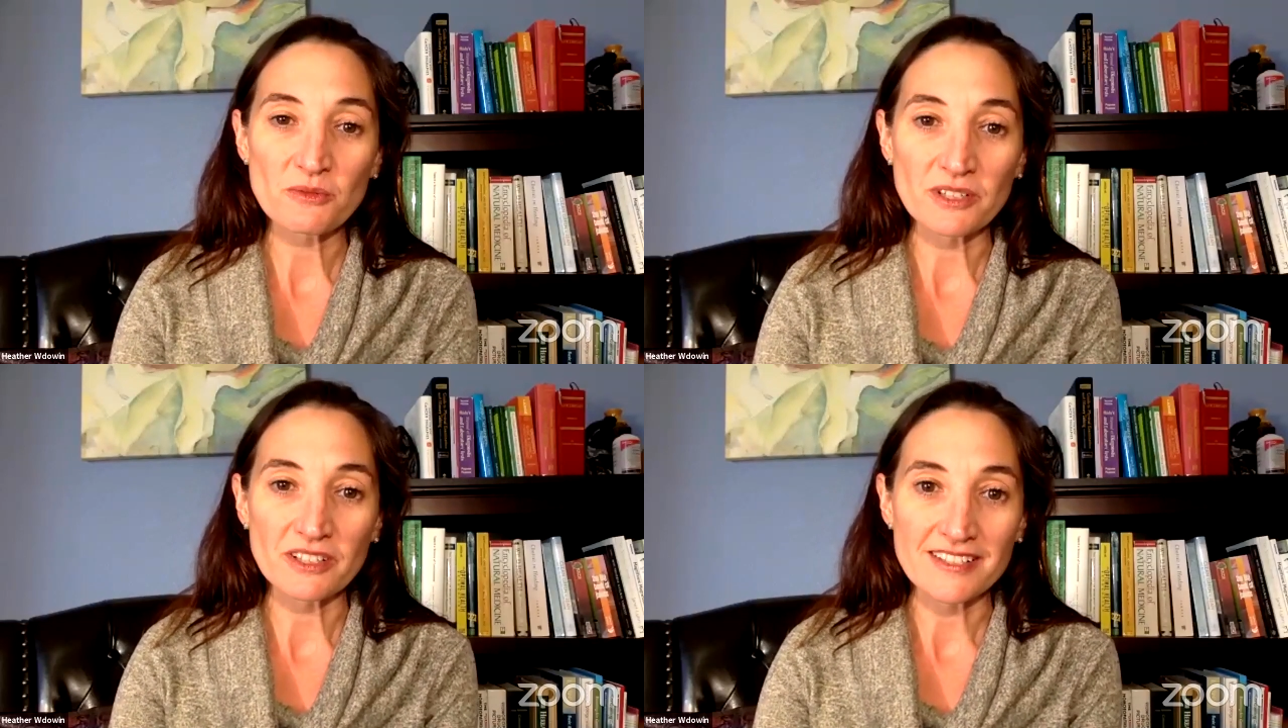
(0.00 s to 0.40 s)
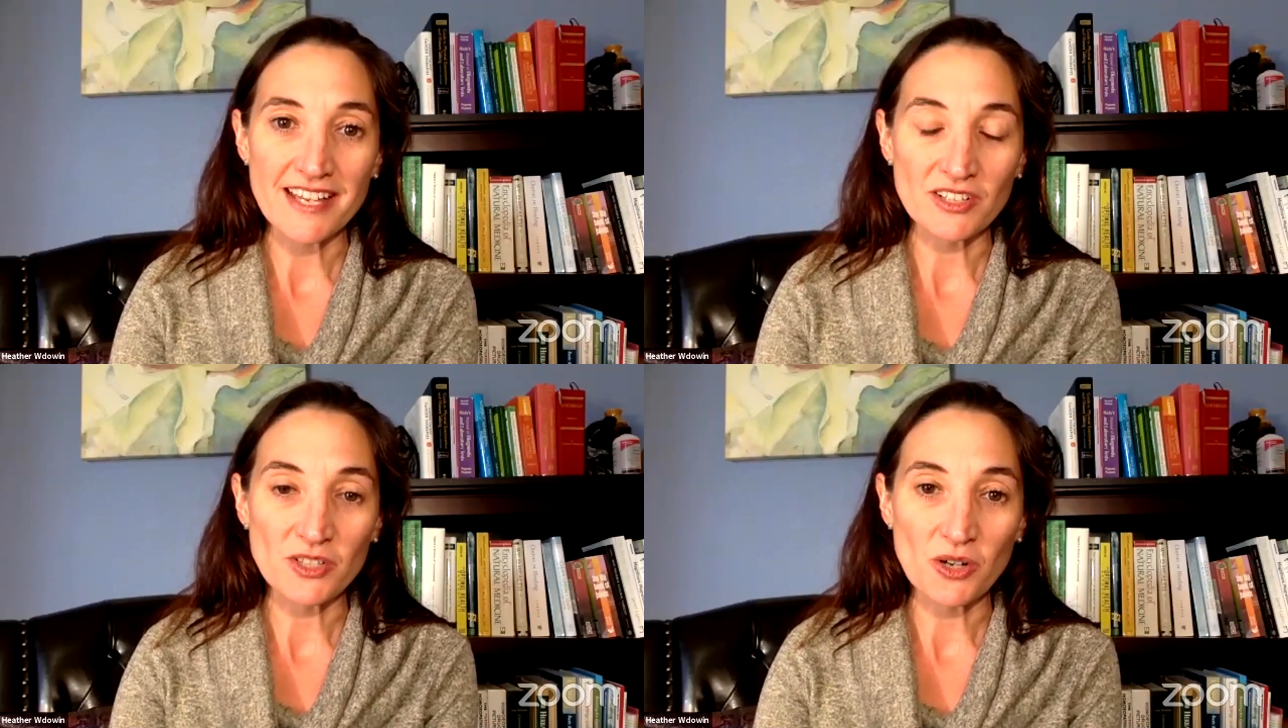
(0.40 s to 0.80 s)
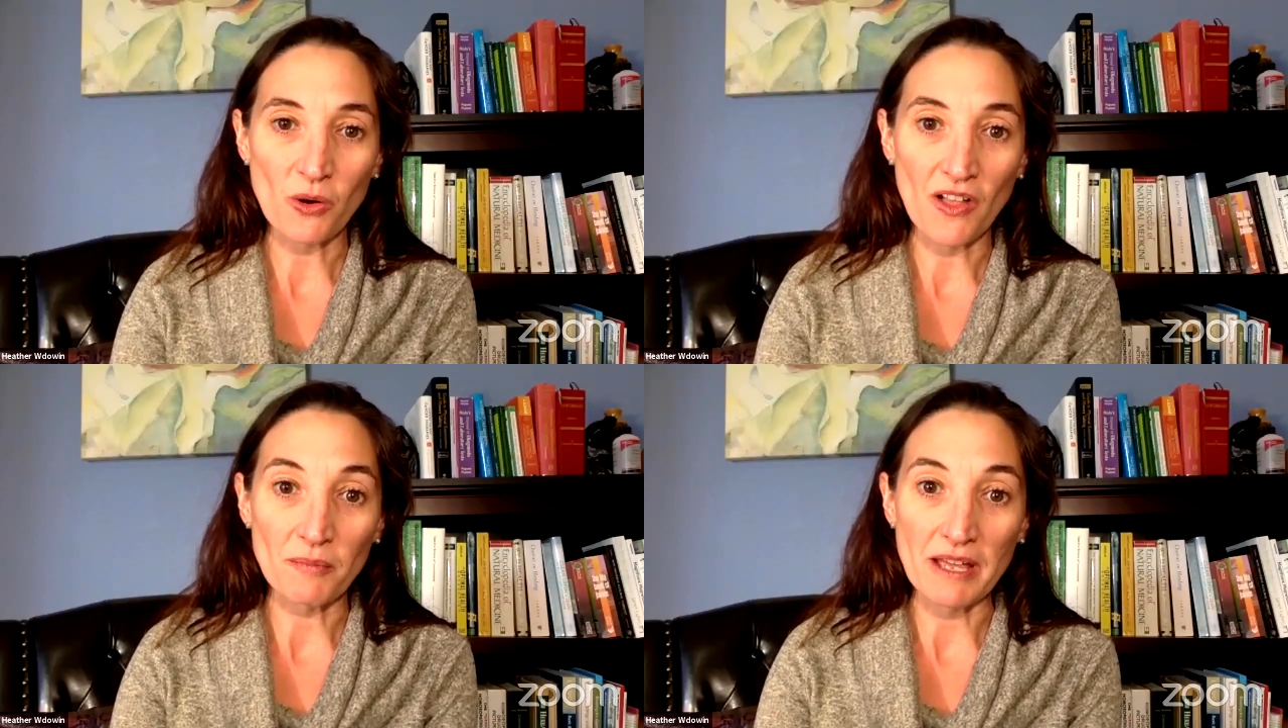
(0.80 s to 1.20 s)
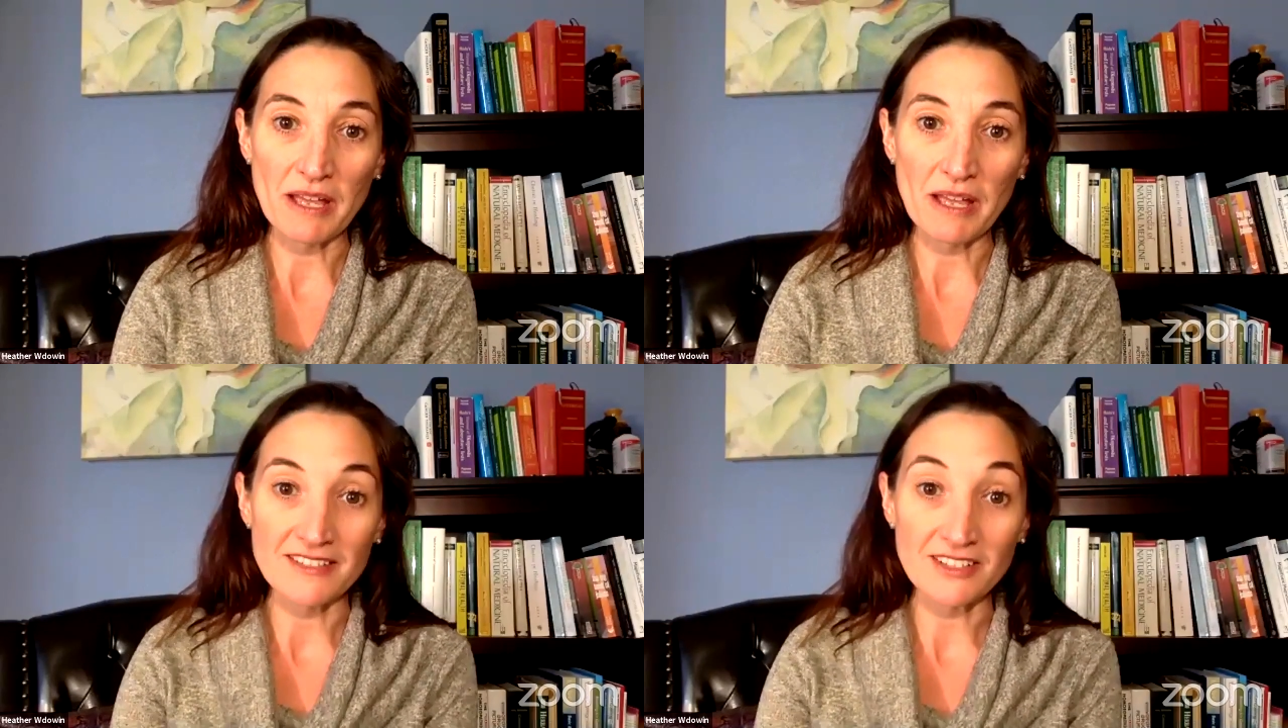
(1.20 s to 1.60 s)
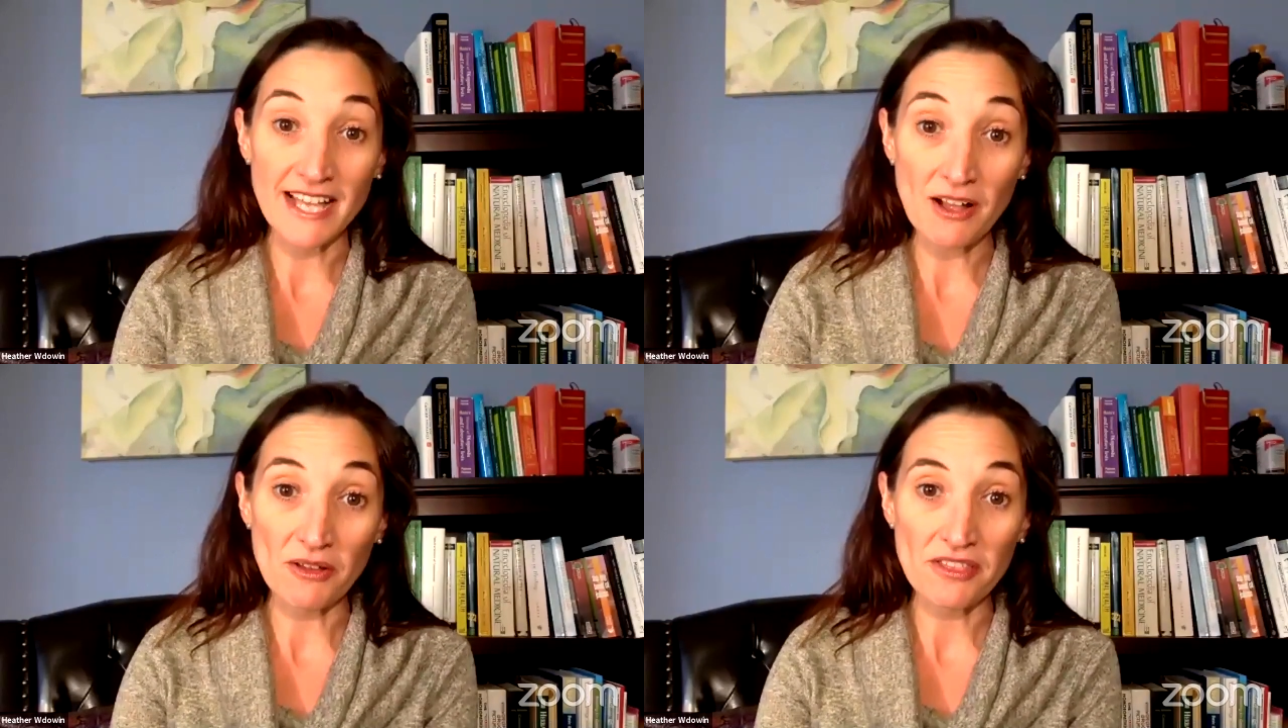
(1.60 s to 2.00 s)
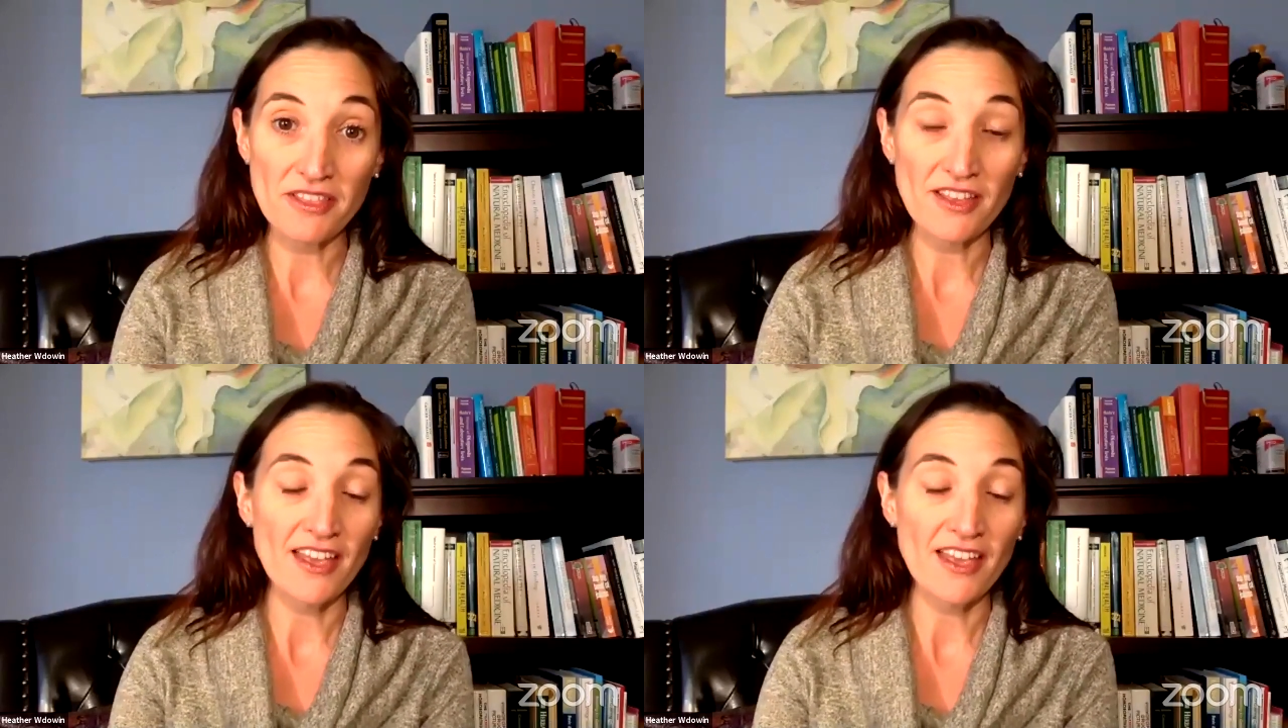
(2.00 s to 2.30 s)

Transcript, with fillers: to really take a toll on my mental health.